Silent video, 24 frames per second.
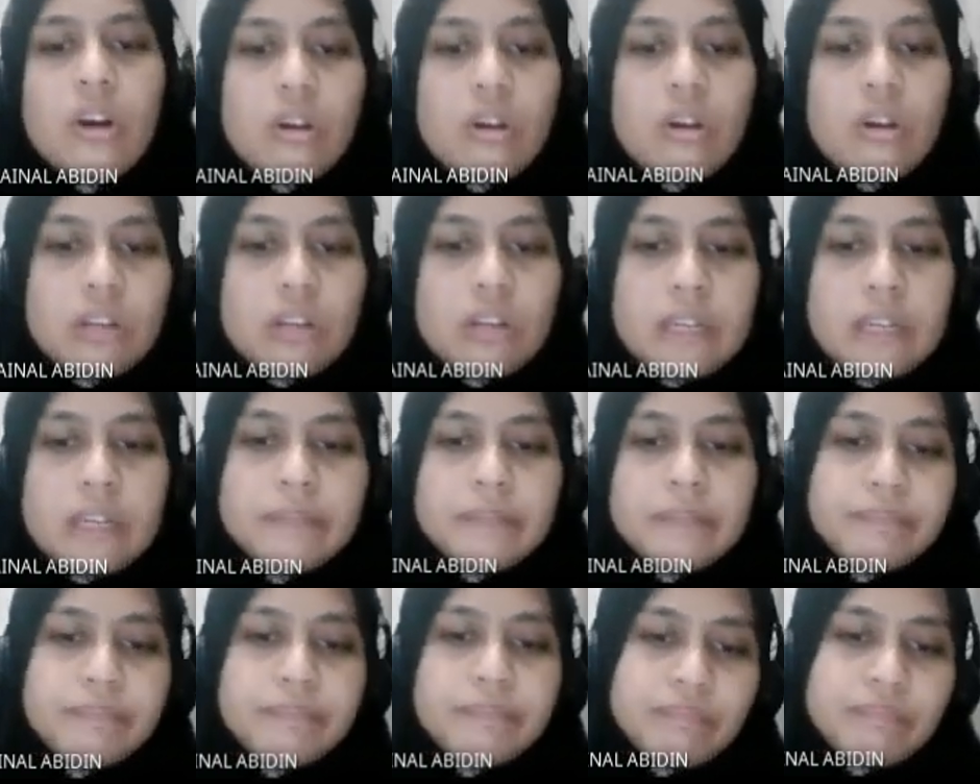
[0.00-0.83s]
Okay,
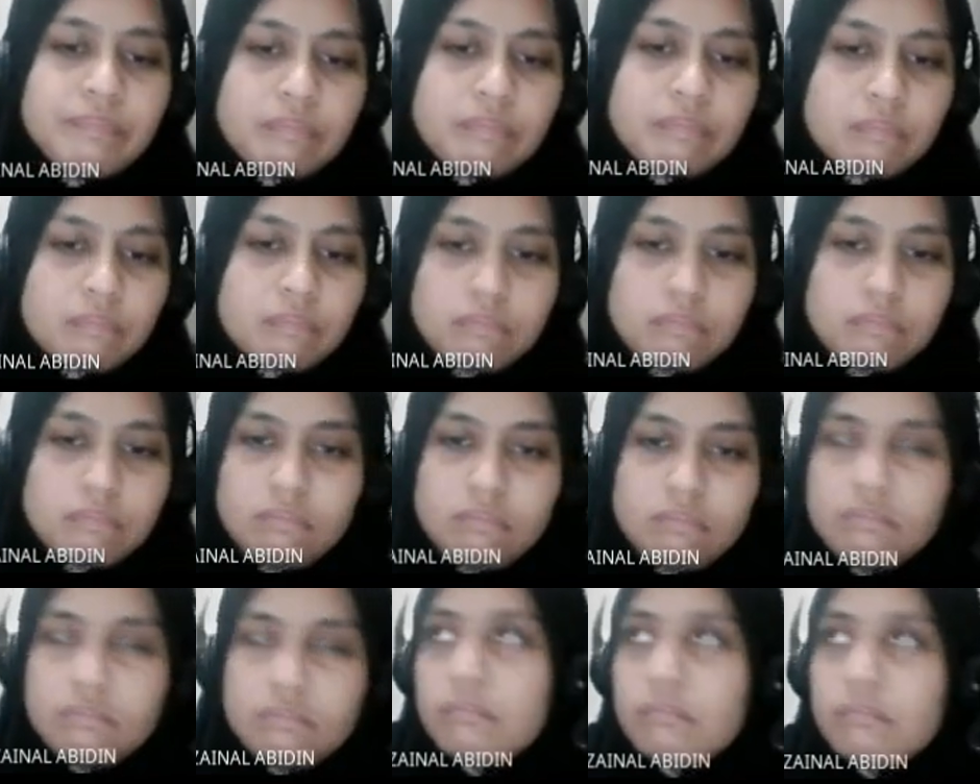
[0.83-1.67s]

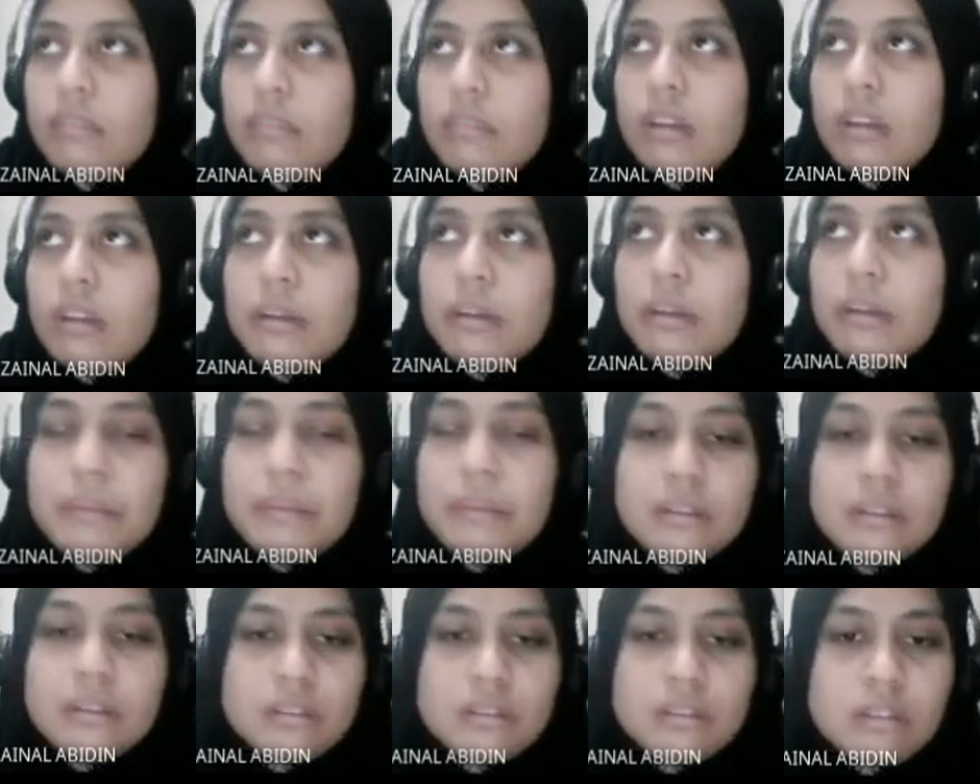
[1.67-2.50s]

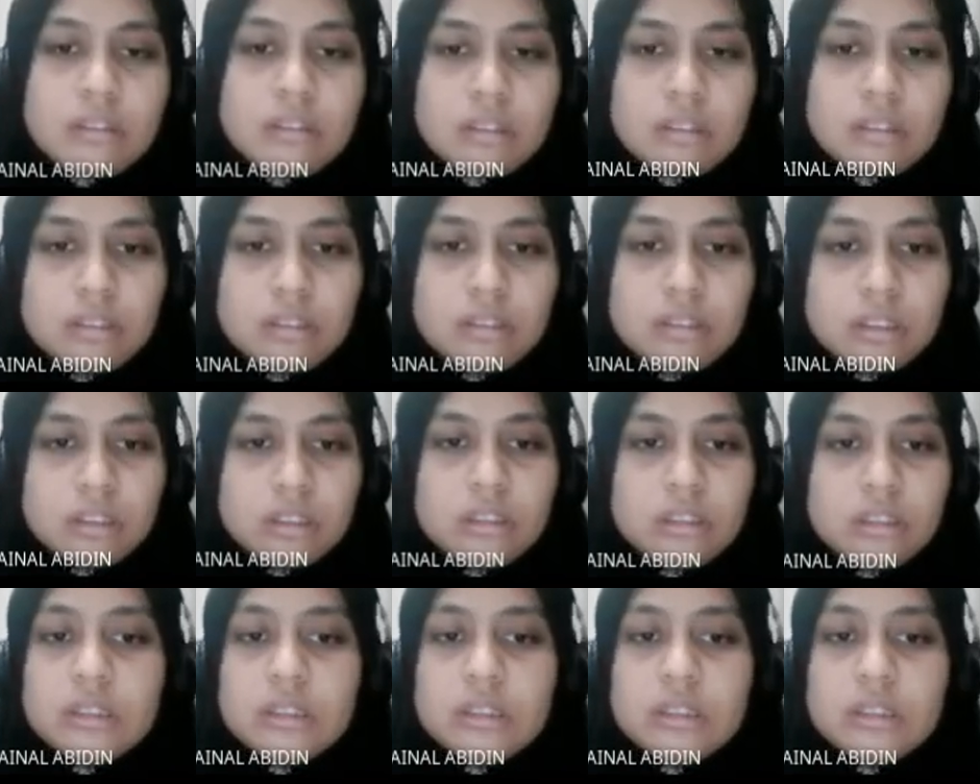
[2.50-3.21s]
DB structure.